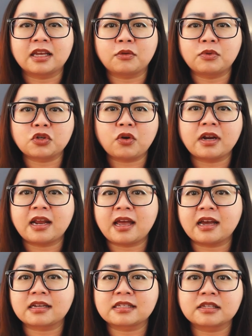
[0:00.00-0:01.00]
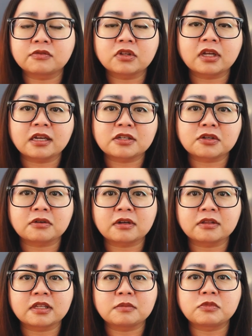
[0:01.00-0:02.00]
like we try to act civilized
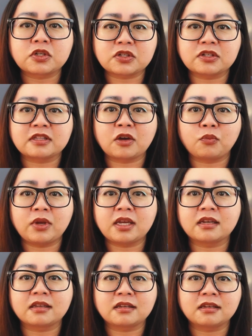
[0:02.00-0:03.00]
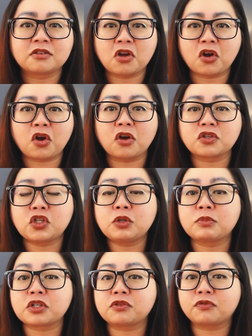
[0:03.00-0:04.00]
around them just so that we can not cause too
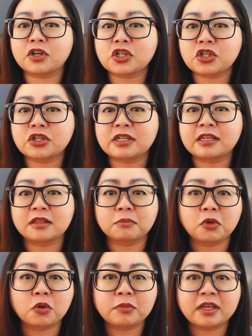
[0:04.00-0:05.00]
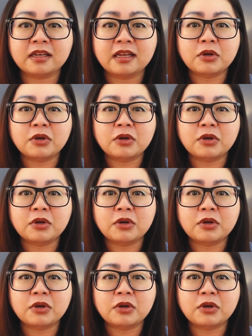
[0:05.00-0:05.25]
much friction in the moment.